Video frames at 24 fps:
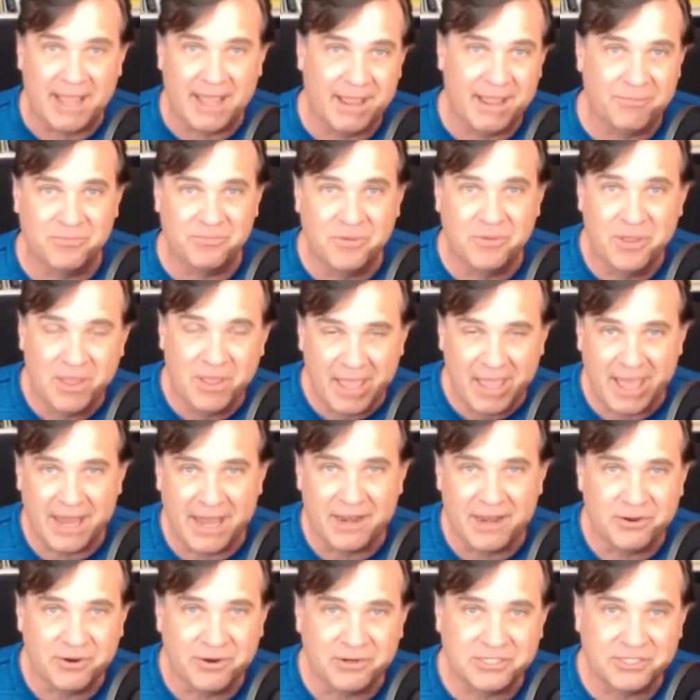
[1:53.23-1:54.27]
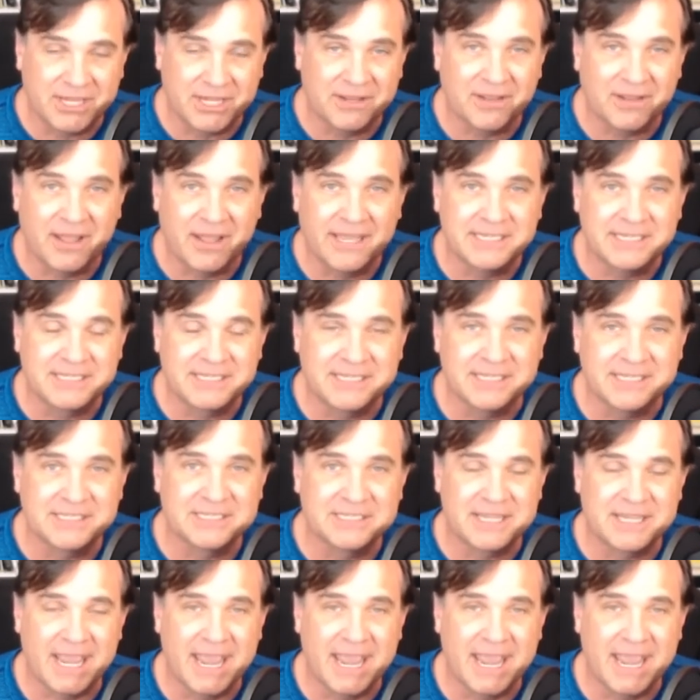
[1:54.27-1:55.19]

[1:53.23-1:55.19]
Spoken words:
I had a nursing license.